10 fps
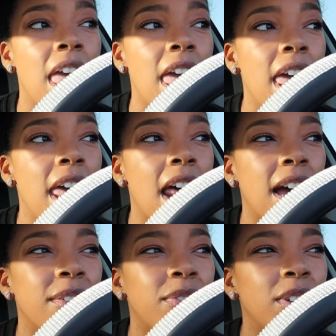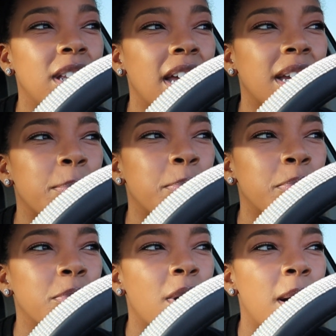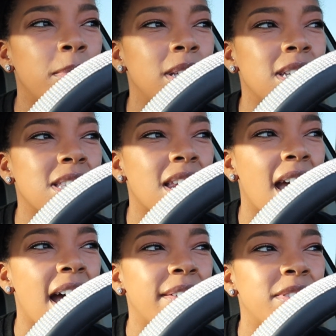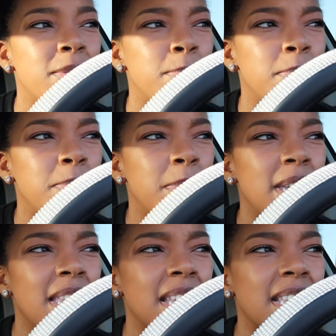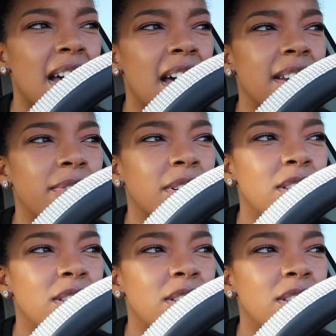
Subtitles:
And I feel like it probably doesn't have to be this out of